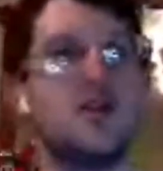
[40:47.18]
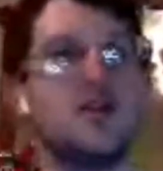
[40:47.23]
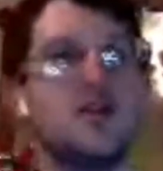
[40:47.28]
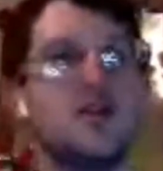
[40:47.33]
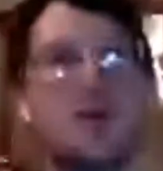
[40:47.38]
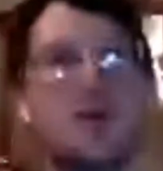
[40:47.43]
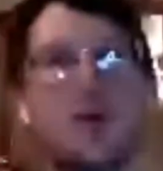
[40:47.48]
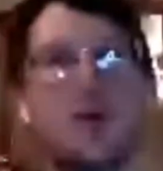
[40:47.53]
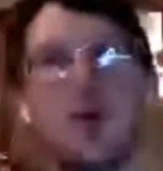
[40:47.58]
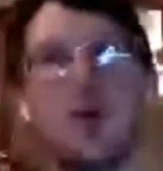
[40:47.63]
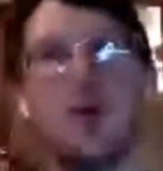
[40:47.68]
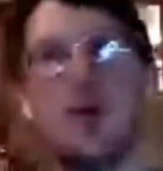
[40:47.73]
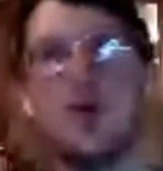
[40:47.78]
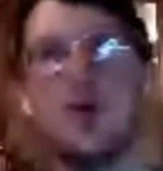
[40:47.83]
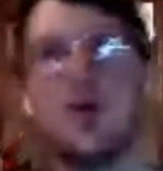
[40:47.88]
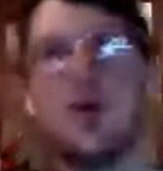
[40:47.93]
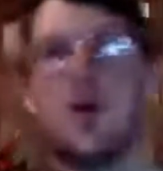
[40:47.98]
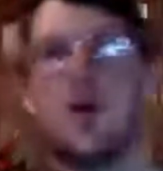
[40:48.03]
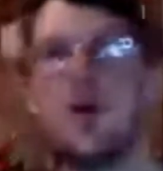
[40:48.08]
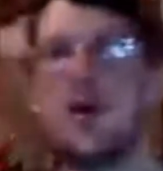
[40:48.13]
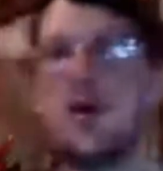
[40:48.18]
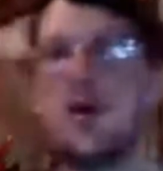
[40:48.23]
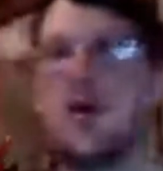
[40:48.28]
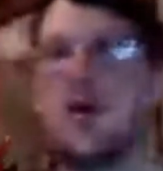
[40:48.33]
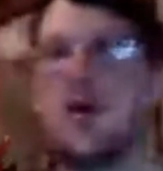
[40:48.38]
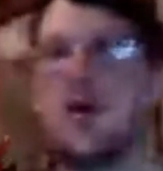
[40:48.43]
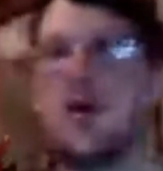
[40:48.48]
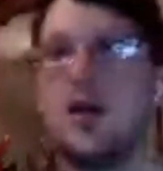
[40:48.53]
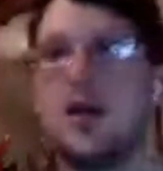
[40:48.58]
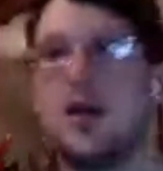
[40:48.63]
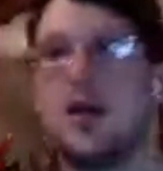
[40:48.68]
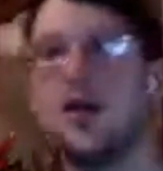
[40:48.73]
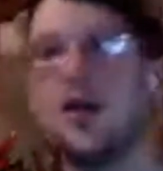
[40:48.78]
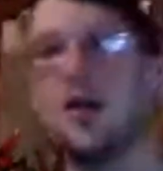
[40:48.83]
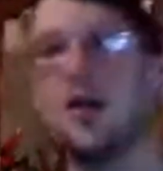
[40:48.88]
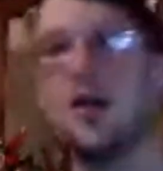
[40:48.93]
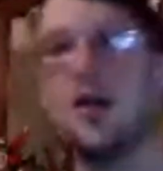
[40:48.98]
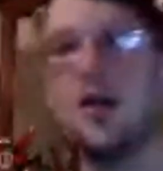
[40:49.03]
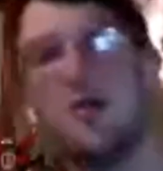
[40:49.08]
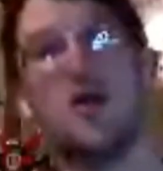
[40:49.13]
And the manga I've been inking
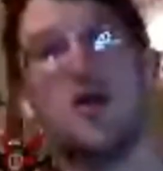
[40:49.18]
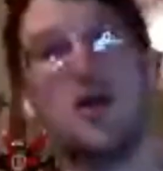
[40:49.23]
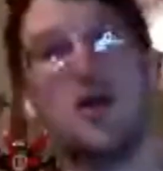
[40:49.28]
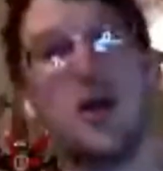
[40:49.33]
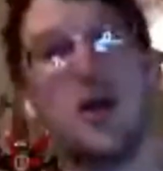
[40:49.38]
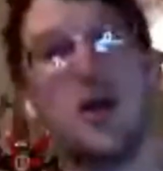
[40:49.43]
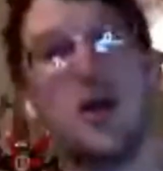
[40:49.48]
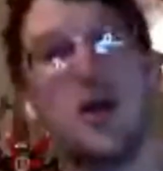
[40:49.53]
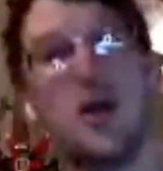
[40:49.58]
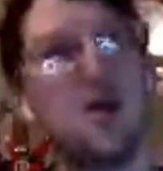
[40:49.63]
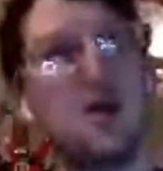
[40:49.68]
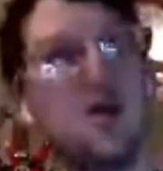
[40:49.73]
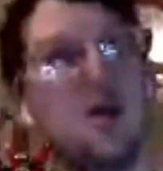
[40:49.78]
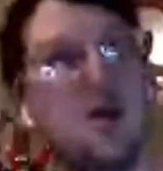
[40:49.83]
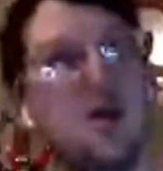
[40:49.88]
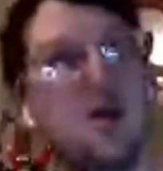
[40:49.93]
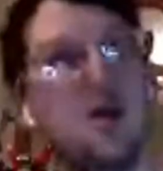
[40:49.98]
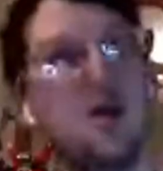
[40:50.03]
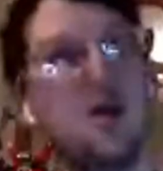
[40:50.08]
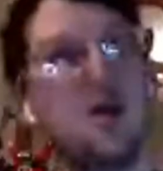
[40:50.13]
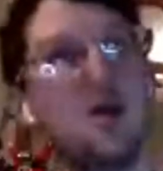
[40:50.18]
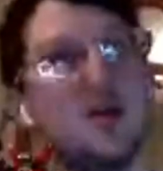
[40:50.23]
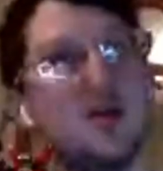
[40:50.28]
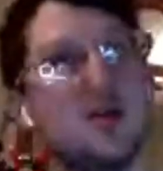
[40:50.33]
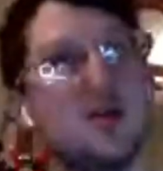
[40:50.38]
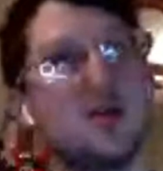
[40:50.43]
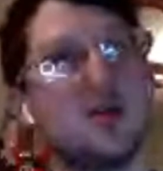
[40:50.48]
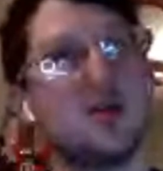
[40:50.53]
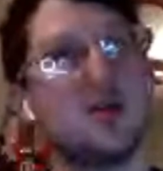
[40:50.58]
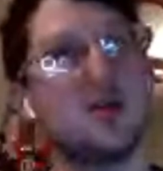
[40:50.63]
is called Cold Blooded.